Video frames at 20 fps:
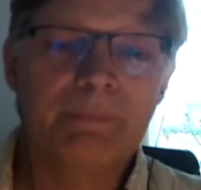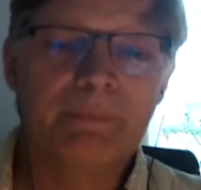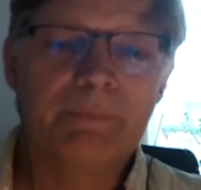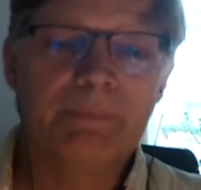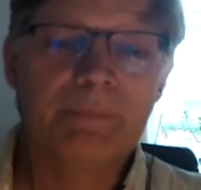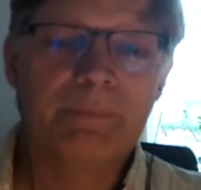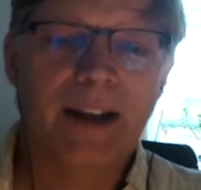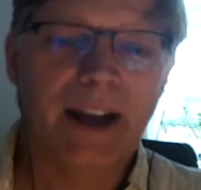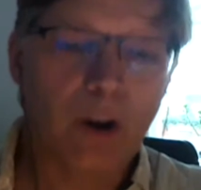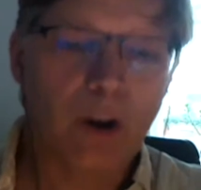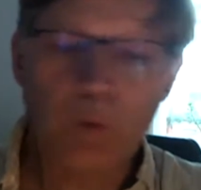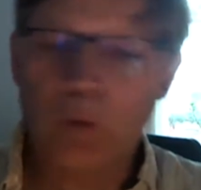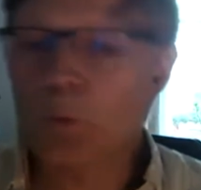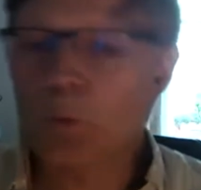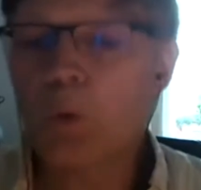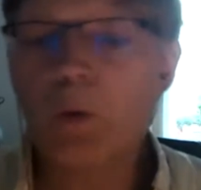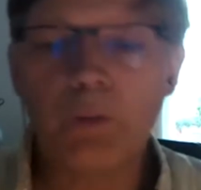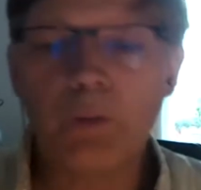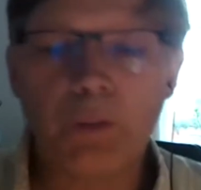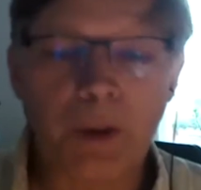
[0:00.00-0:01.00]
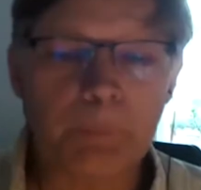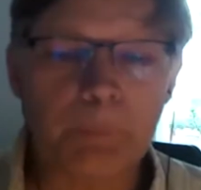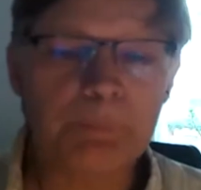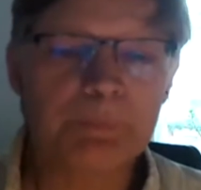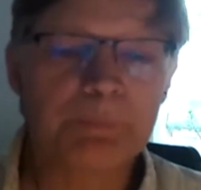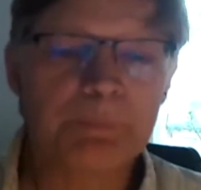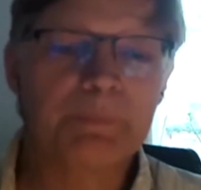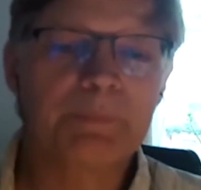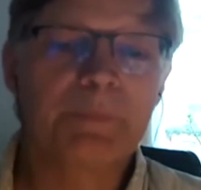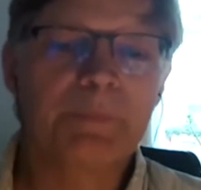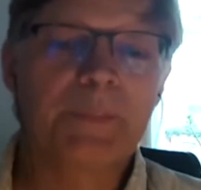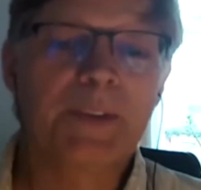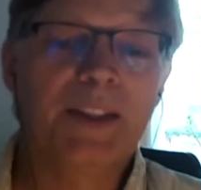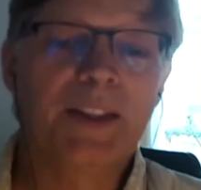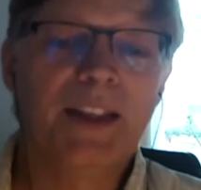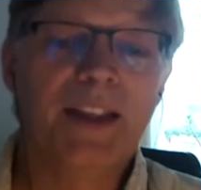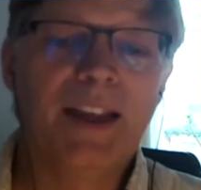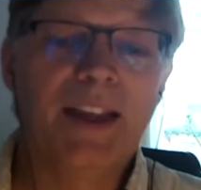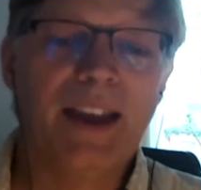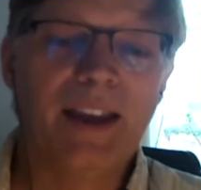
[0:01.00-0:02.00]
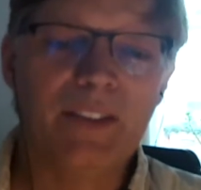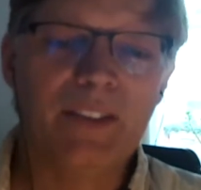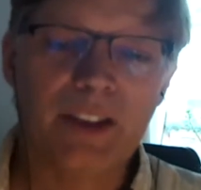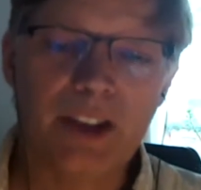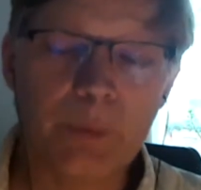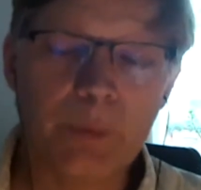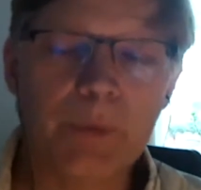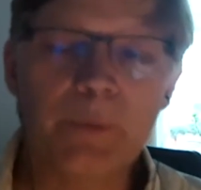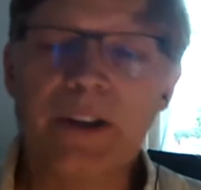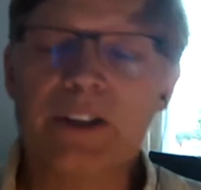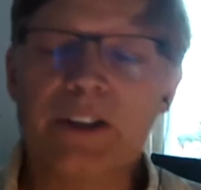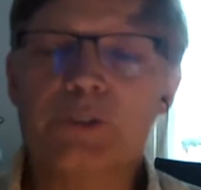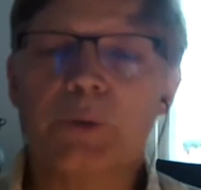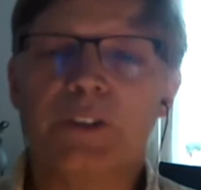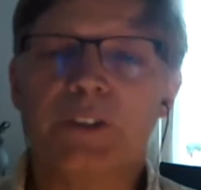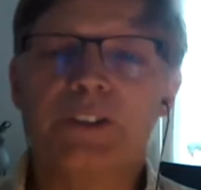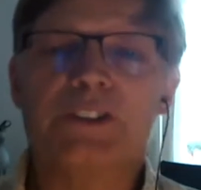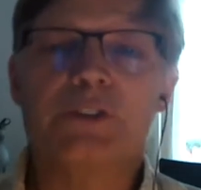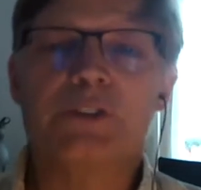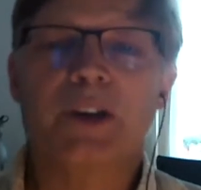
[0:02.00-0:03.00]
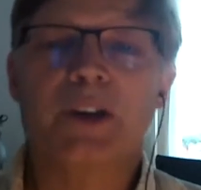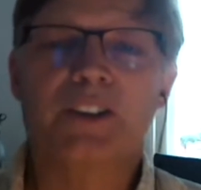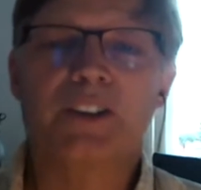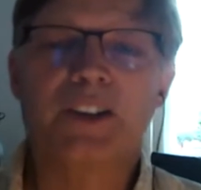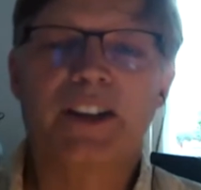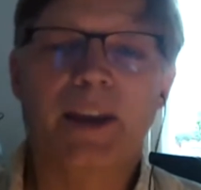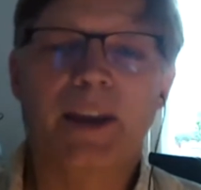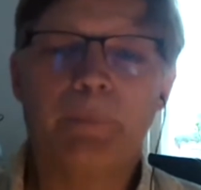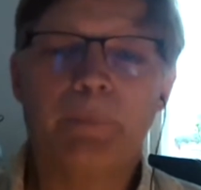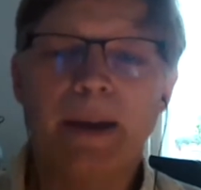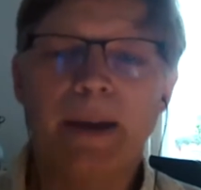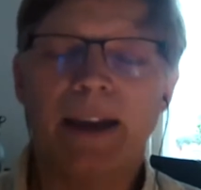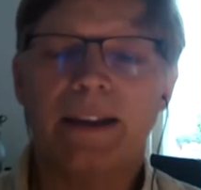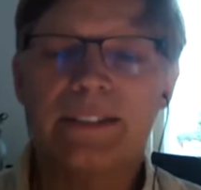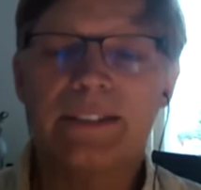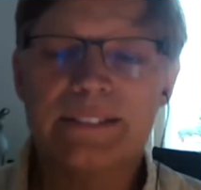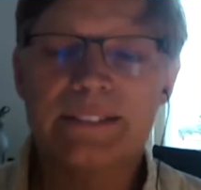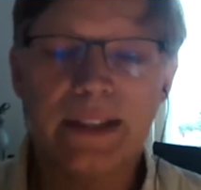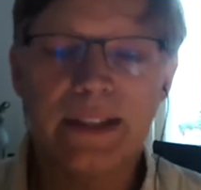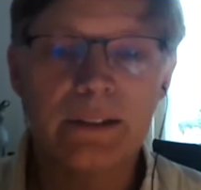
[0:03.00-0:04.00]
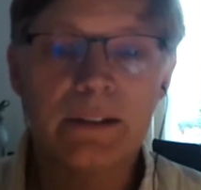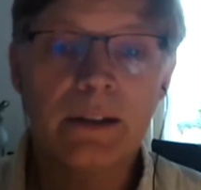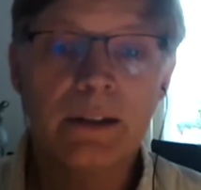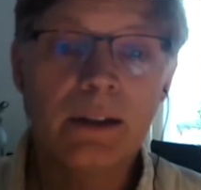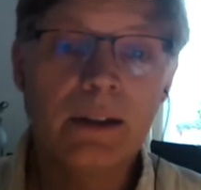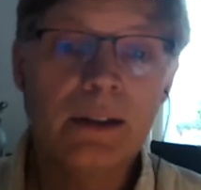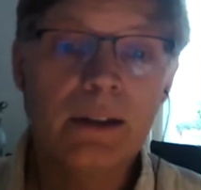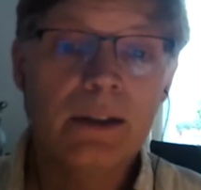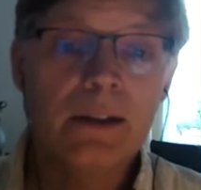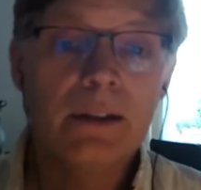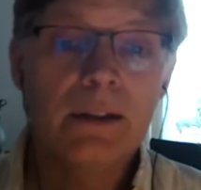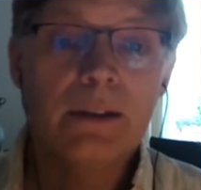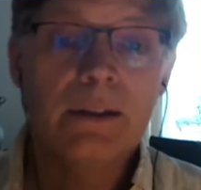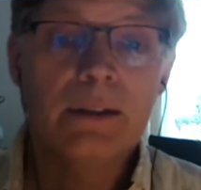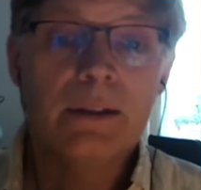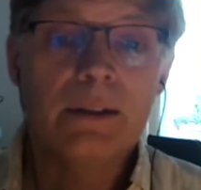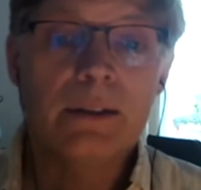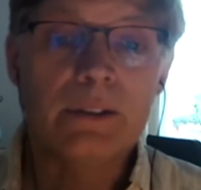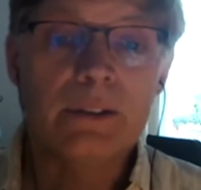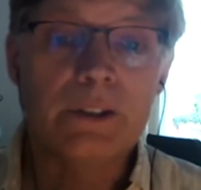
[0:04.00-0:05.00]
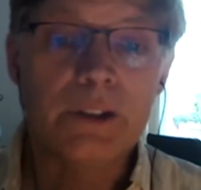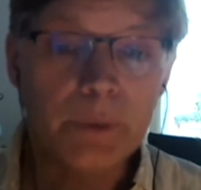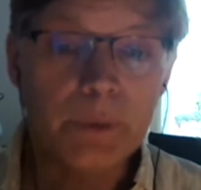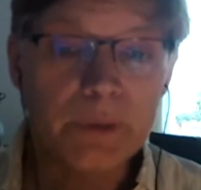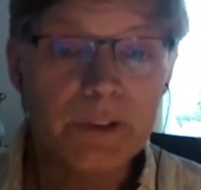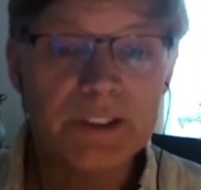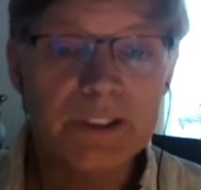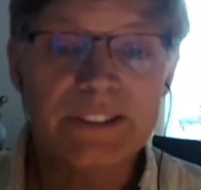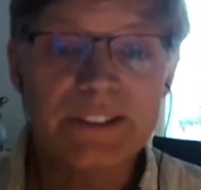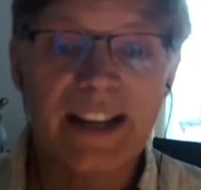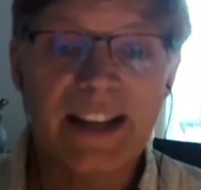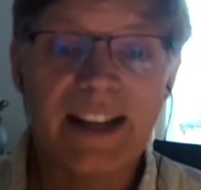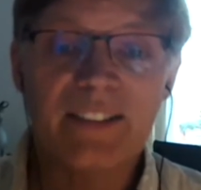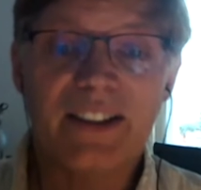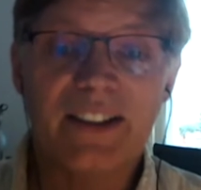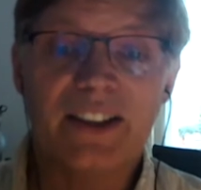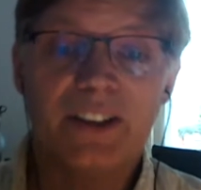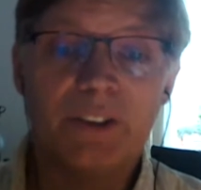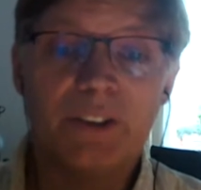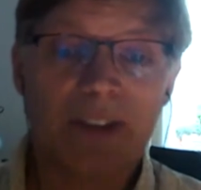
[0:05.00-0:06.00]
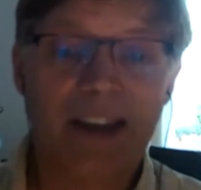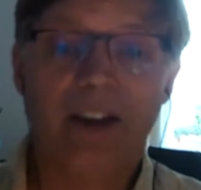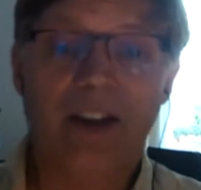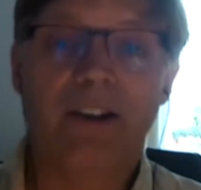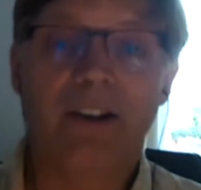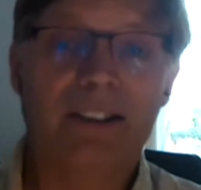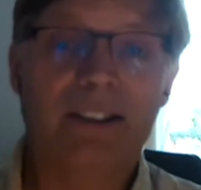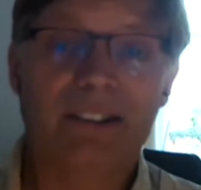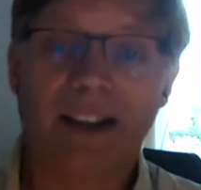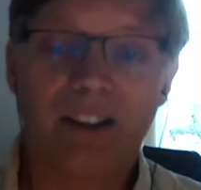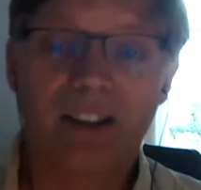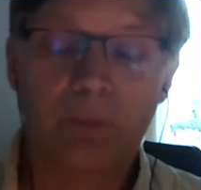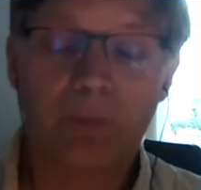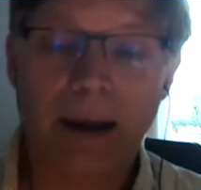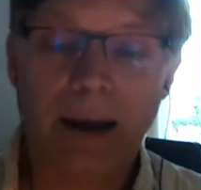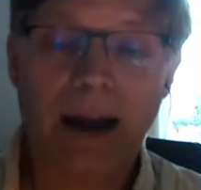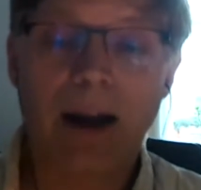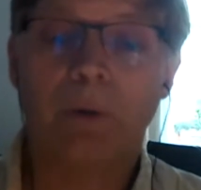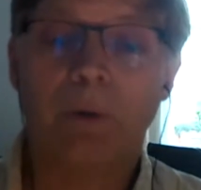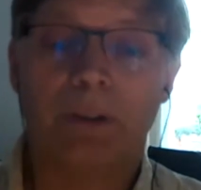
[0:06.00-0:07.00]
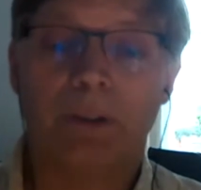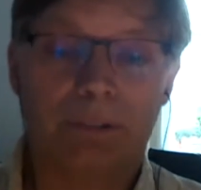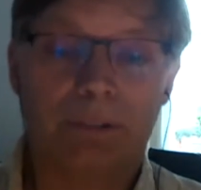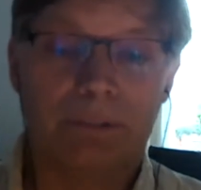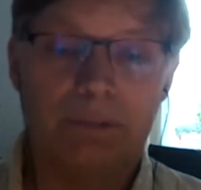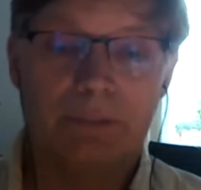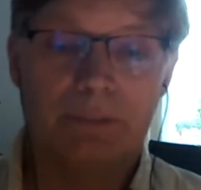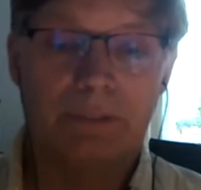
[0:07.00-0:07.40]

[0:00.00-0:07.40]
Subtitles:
I overruled them. And the human resources director came back and said, do you understand that you carry a lot of power?